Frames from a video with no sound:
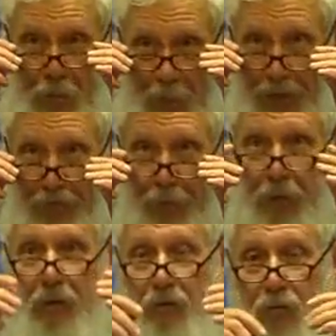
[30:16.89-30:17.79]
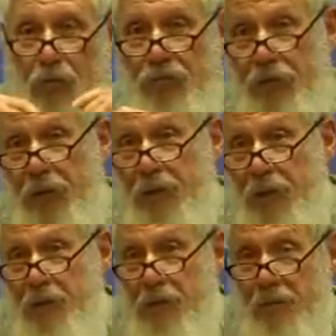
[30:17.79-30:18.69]
We have been in the war for 80
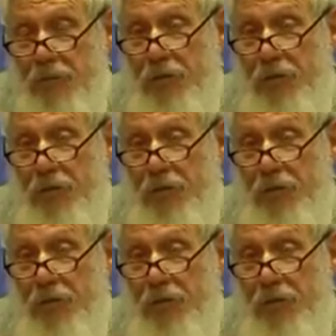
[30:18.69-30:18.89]
years.